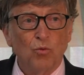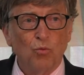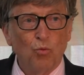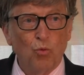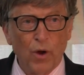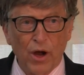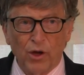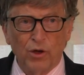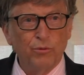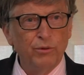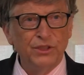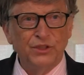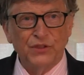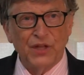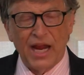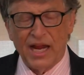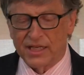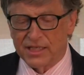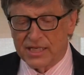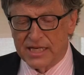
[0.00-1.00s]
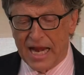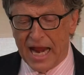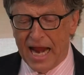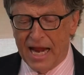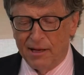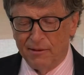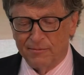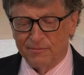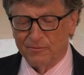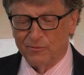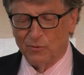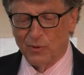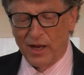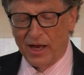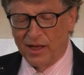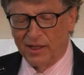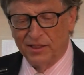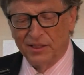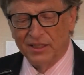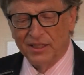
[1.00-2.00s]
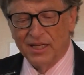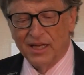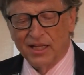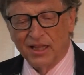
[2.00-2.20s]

Where do we stand today? Well,